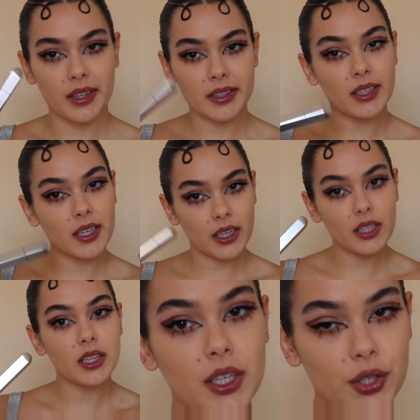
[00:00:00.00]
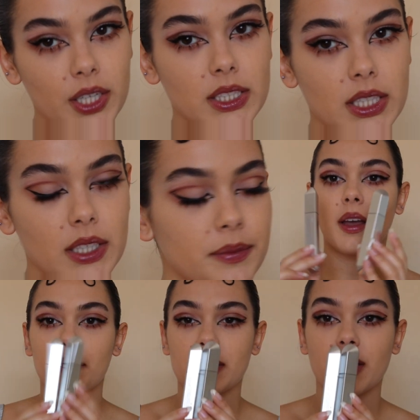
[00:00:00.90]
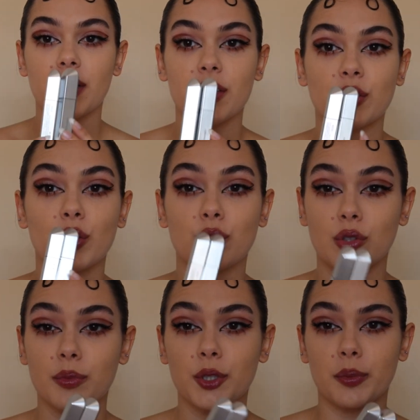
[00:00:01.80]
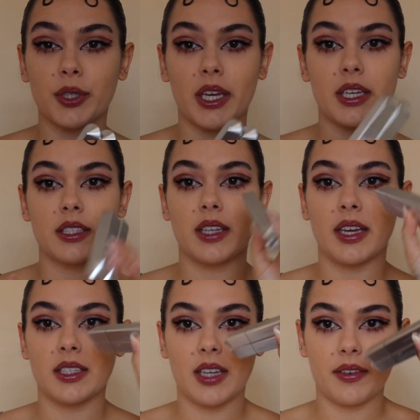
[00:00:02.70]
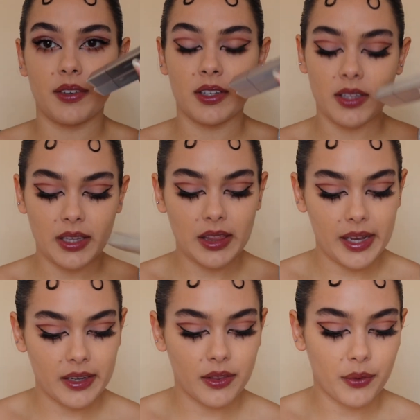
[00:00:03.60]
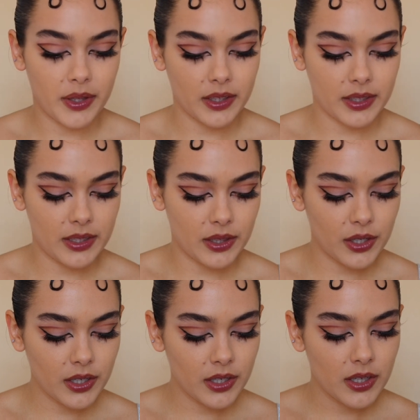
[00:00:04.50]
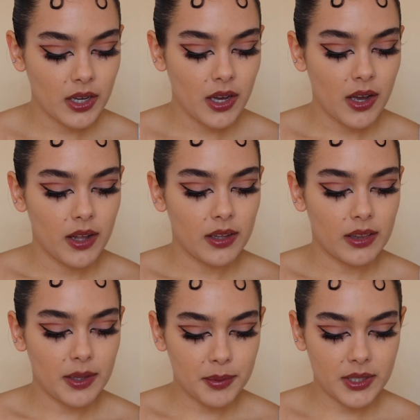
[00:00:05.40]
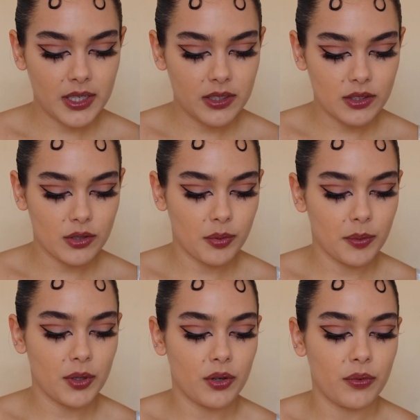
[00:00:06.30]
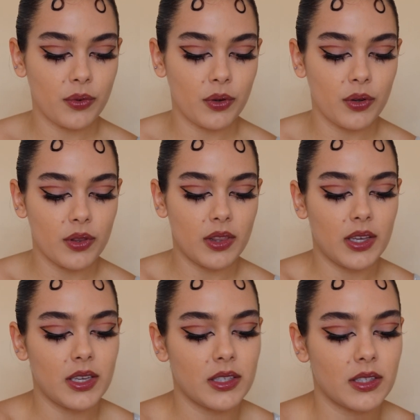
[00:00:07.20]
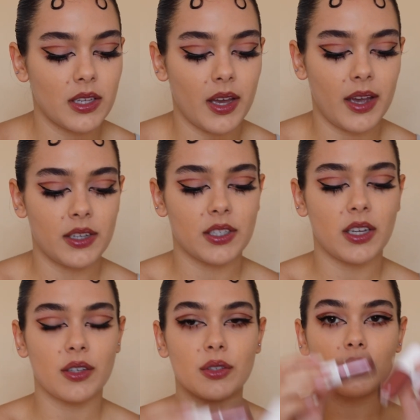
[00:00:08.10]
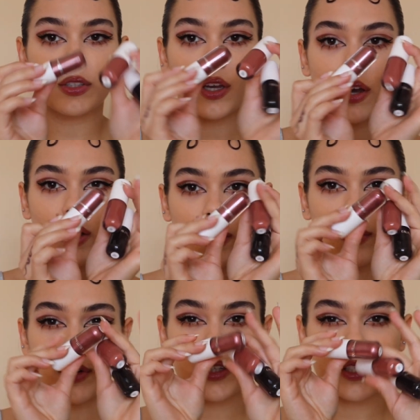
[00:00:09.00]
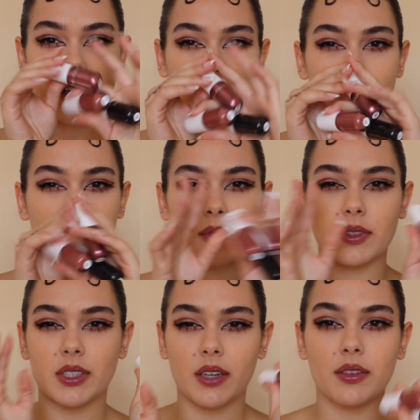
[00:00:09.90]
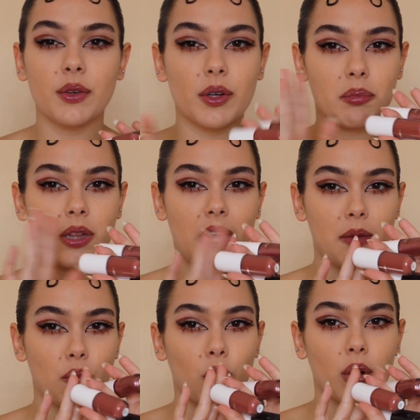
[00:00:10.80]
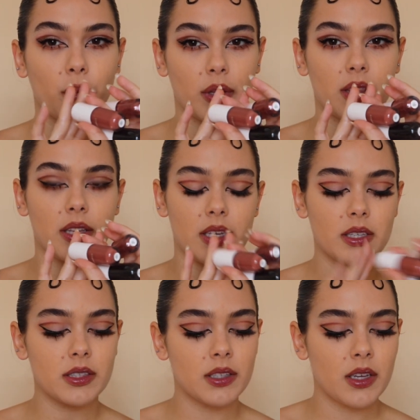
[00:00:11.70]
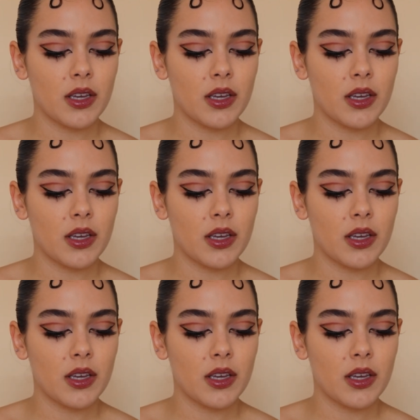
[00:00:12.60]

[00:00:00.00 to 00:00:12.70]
like think anything crazy. Mascaras, super duper nice. I definitely like the way that they look. Lip stains, super beautiful. These eyeshadows are gorgeous. I'm definitely want to play more with these.